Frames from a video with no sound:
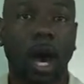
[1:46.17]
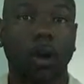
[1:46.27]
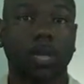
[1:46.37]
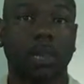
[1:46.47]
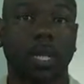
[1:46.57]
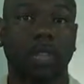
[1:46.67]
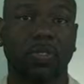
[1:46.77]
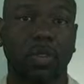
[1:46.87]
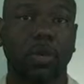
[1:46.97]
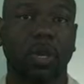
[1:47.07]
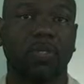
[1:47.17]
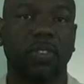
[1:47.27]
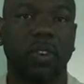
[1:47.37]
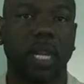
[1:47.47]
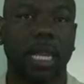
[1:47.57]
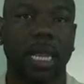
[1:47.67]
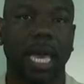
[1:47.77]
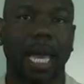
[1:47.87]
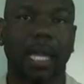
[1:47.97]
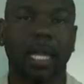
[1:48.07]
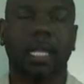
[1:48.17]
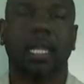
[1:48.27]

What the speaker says: ultimately for you converting that